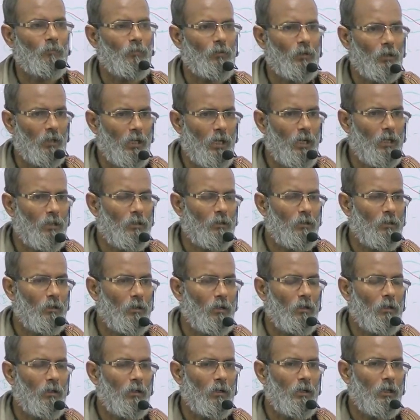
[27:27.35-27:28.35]
Next
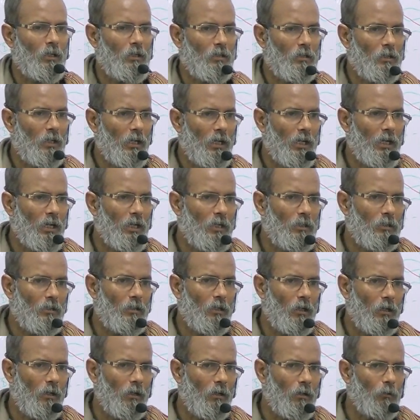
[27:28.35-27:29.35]
is the
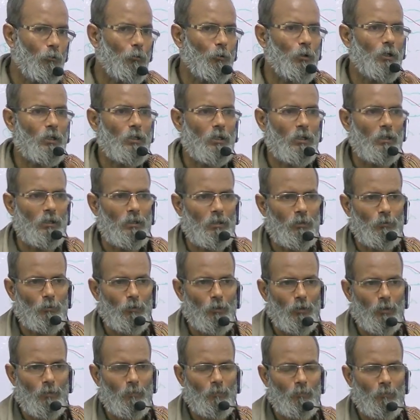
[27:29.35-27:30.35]
external rotation
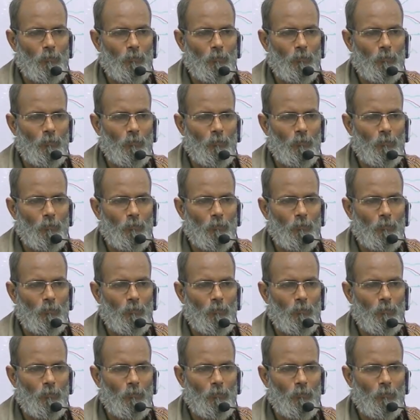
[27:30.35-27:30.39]
injury,